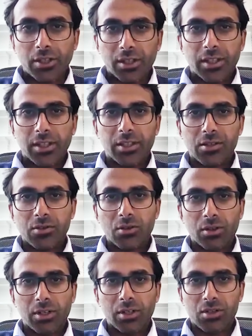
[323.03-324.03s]
and that it's
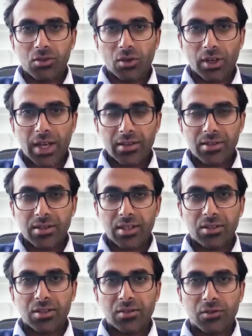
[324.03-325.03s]
not it's not as
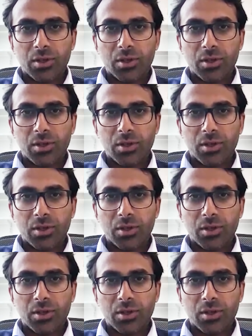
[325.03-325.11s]
sensitive